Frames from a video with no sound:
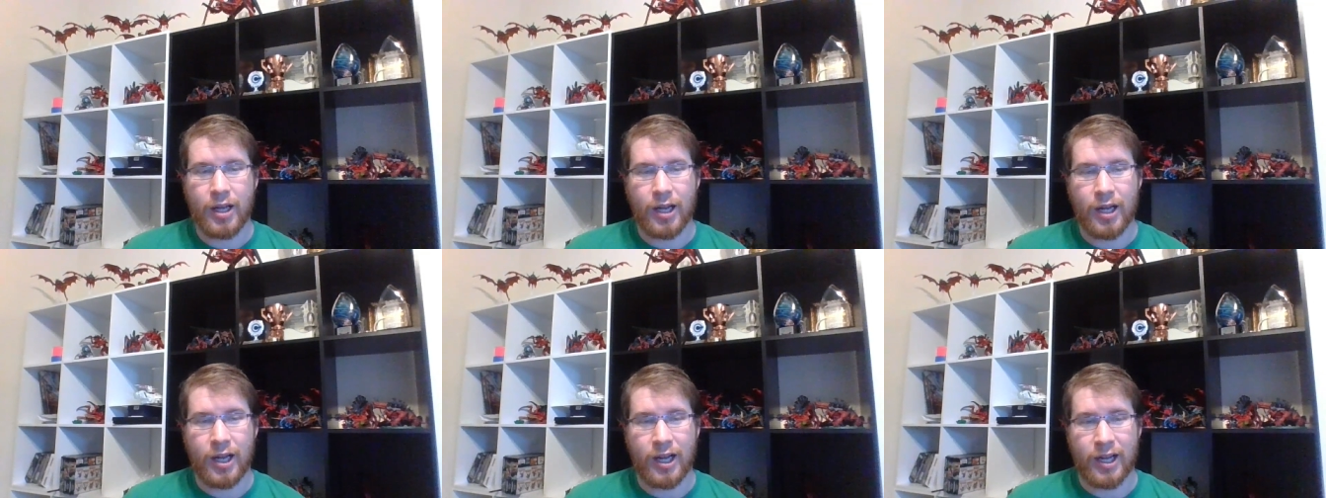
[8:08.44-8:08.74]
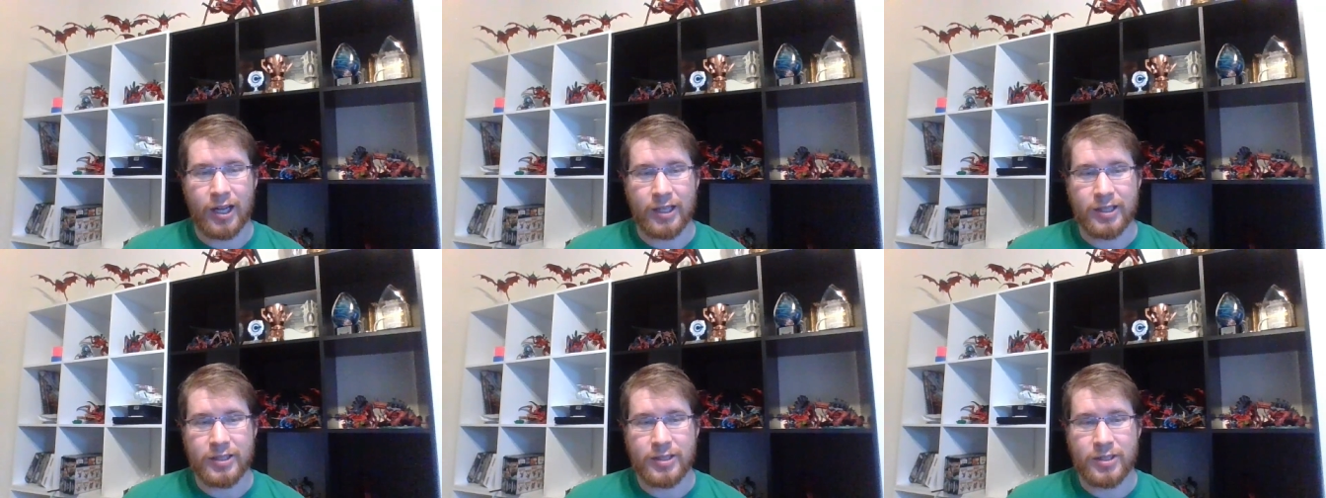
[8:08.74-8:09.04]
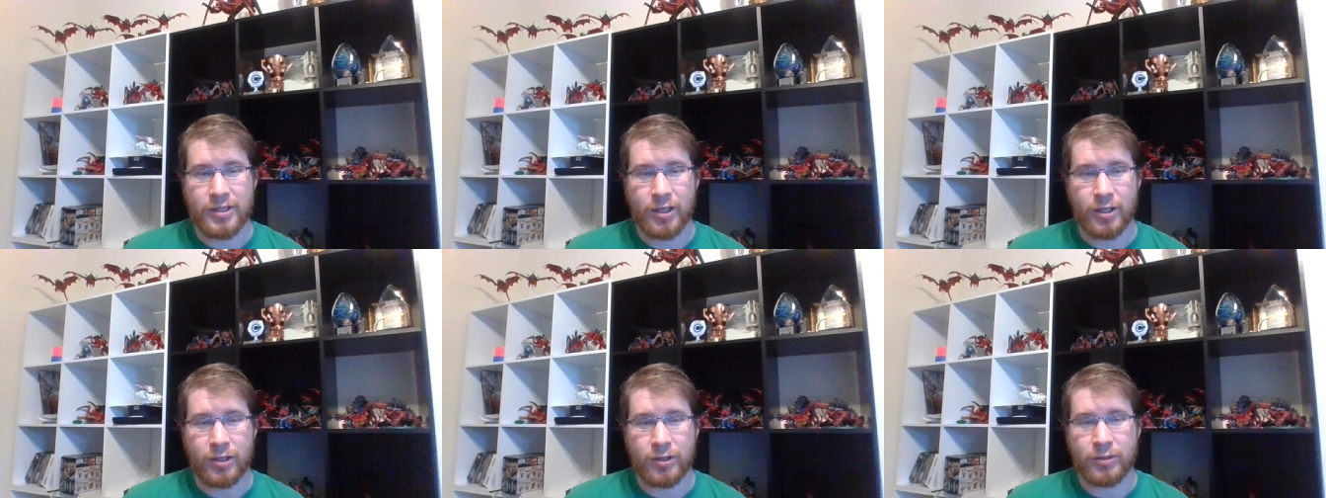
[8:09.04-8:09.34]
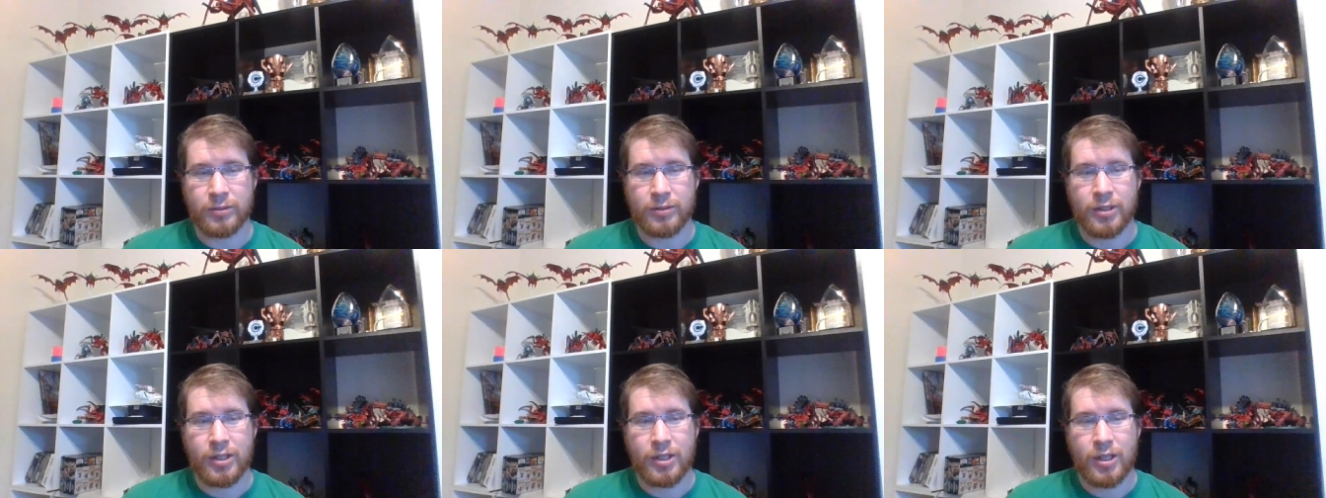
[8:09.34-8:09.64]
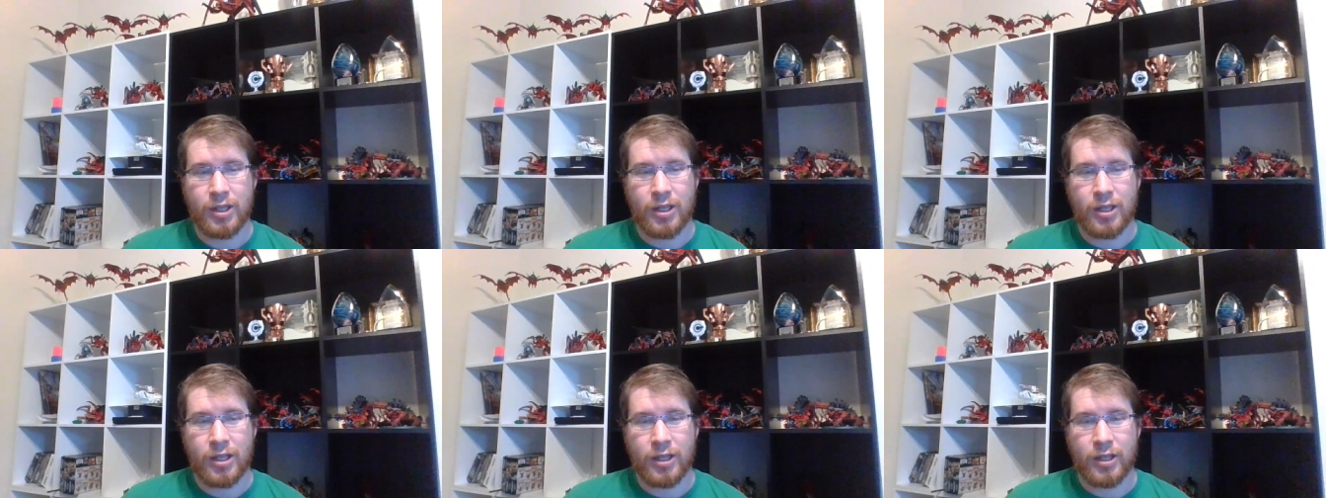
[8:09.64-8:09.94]
Uh, so
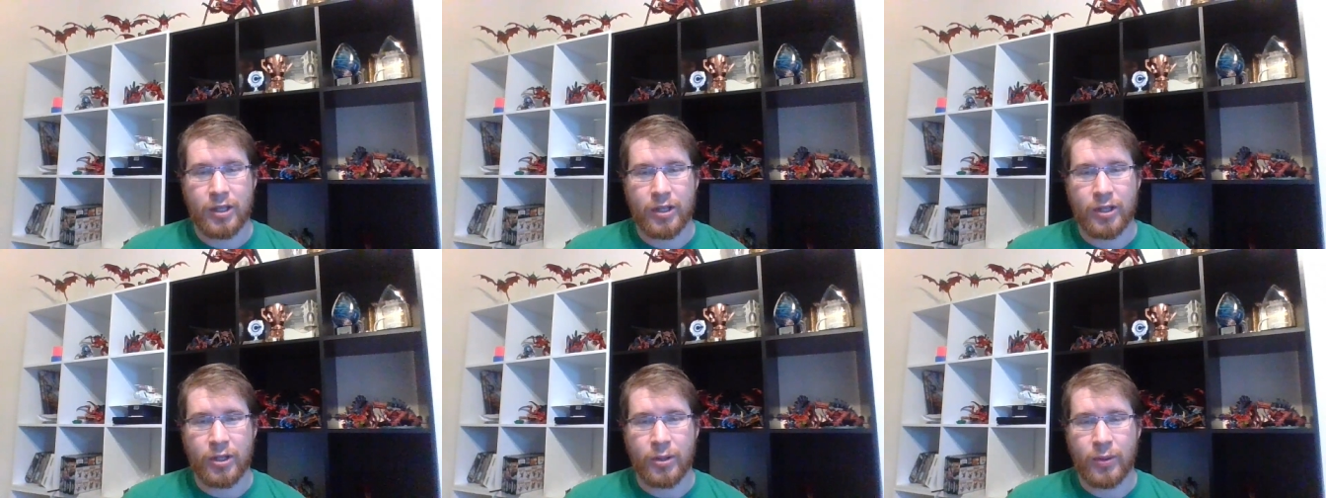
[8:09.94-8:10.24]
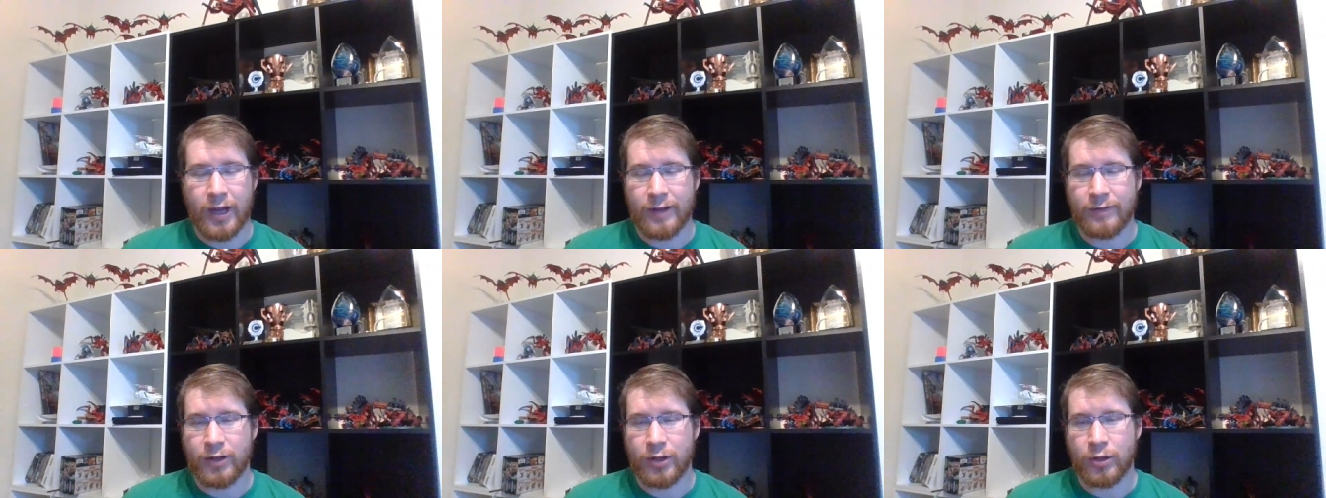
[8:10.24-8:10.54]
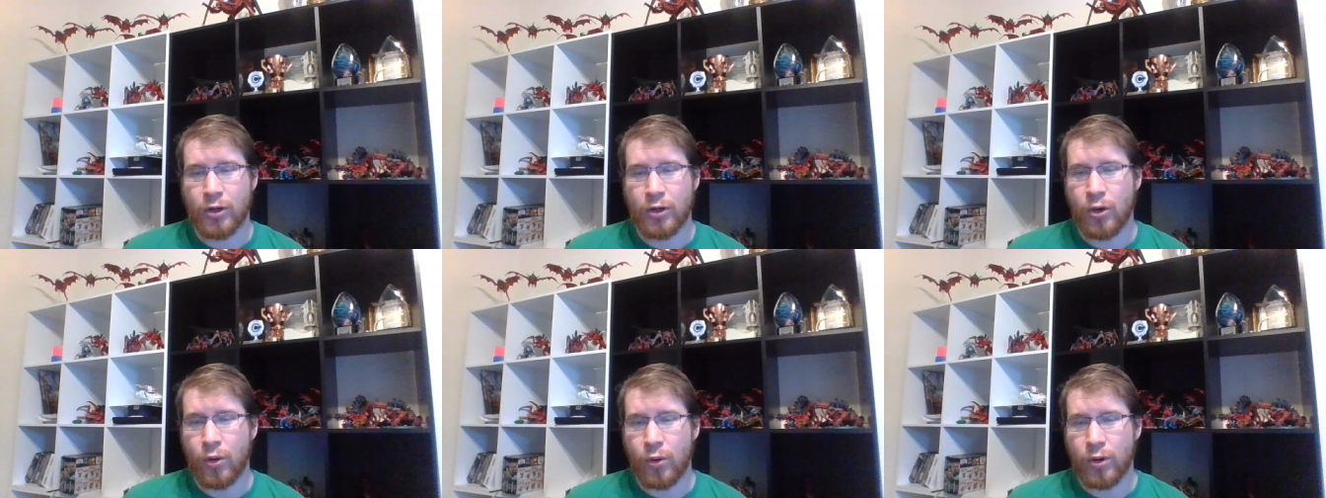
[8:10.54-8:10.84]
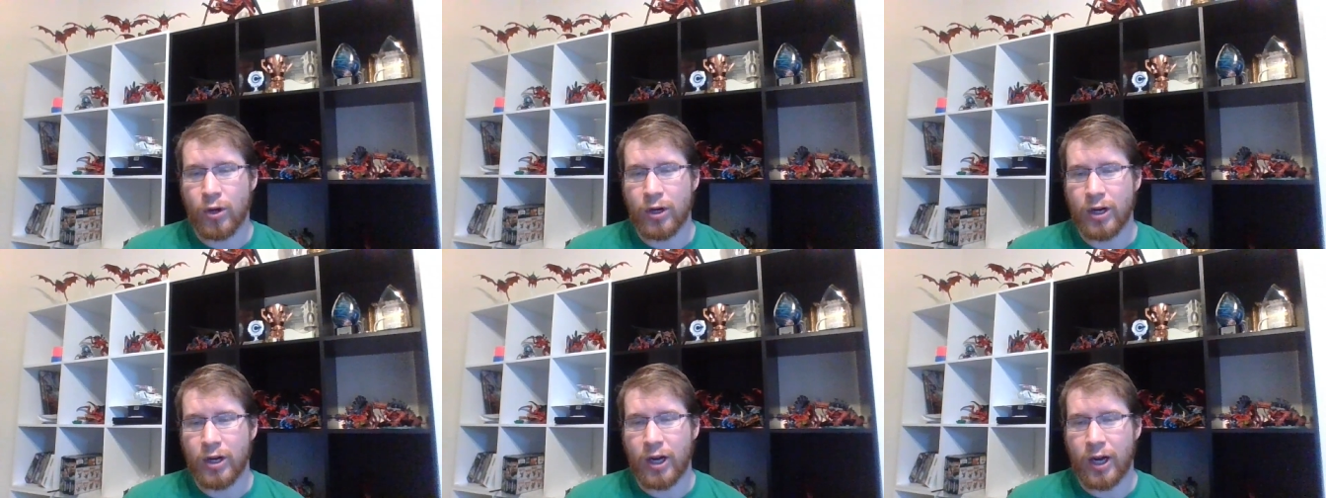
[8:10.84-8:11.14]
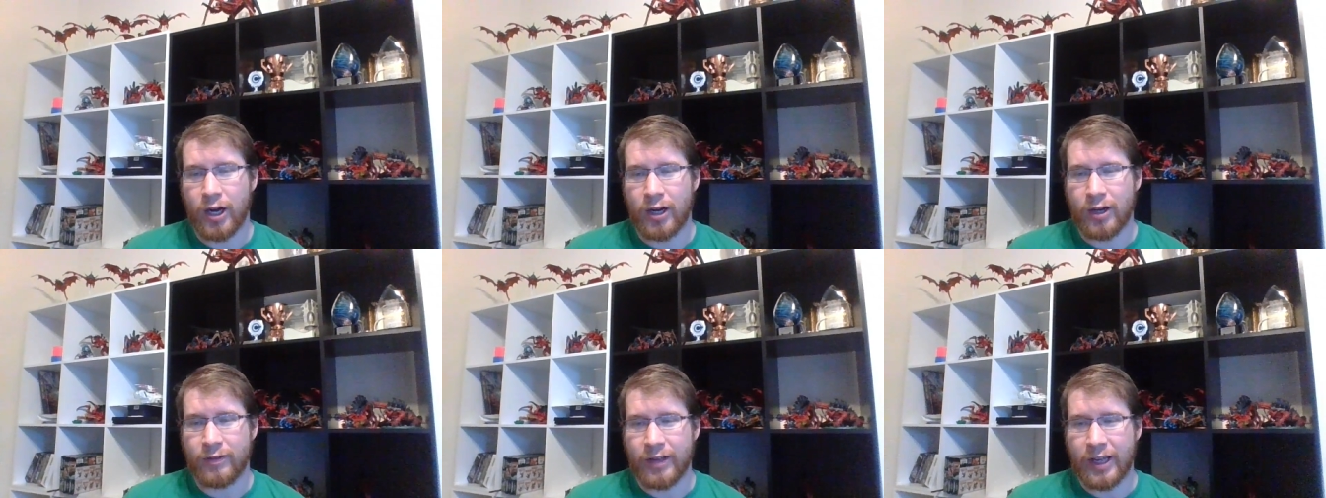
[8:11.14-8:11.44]
you have your core
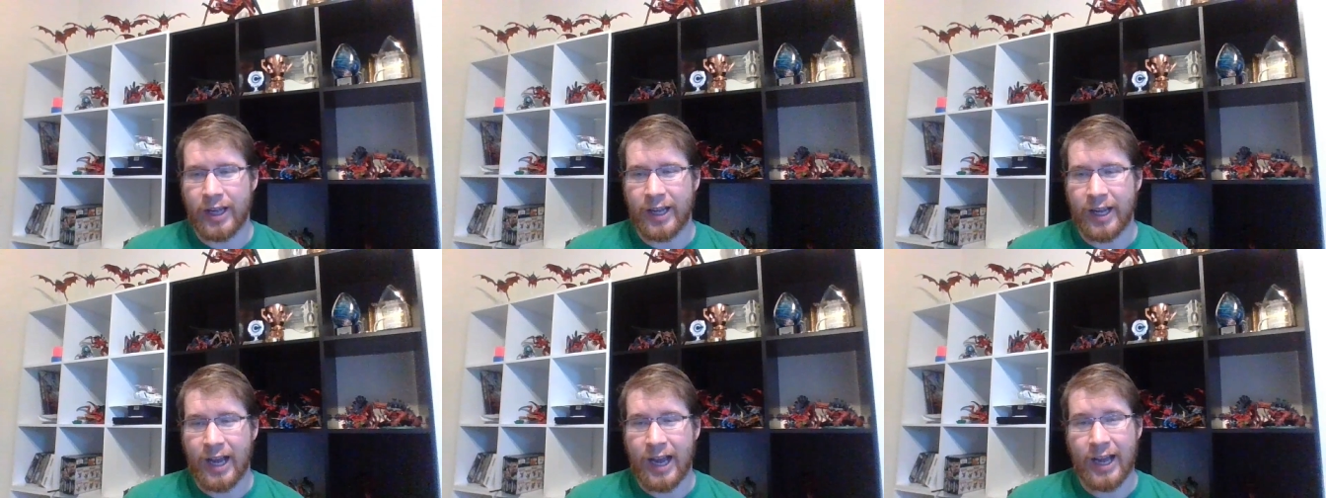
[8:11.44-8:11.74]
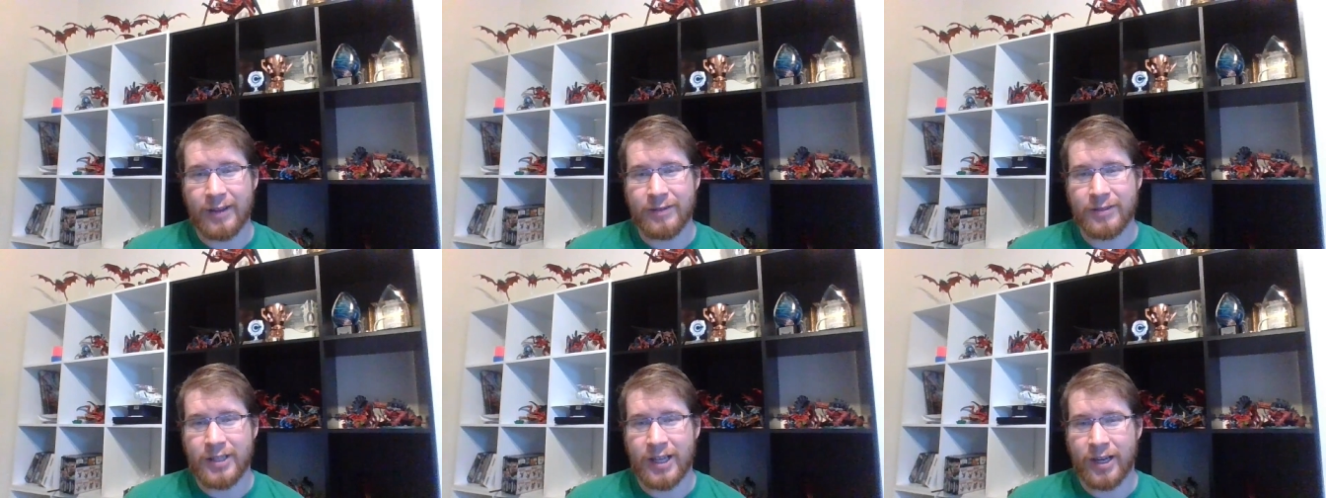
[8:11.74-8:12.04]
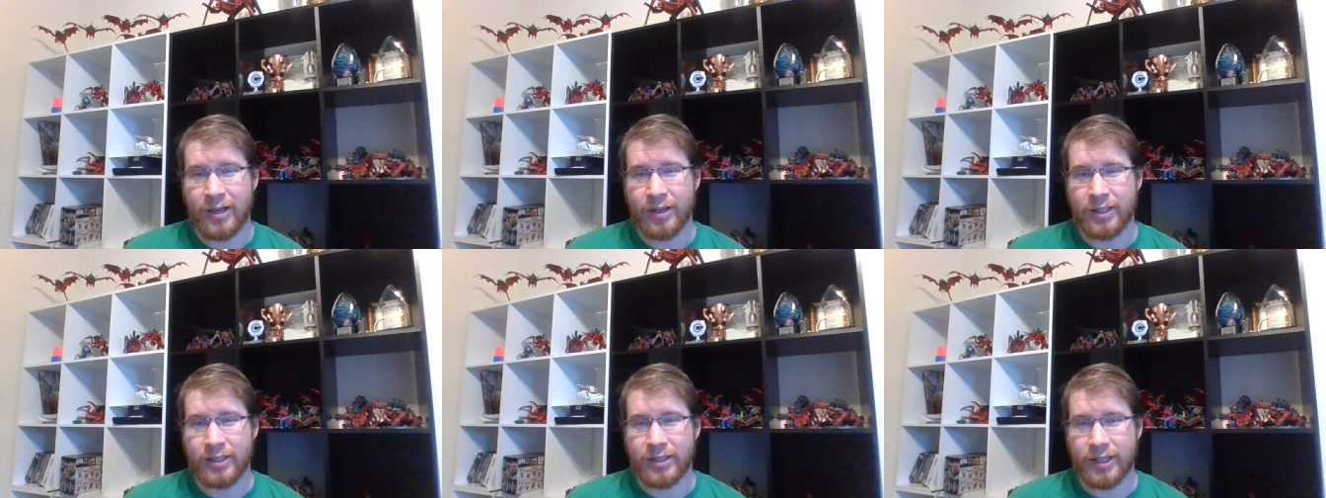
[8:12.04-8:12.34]
of a hive tyrant,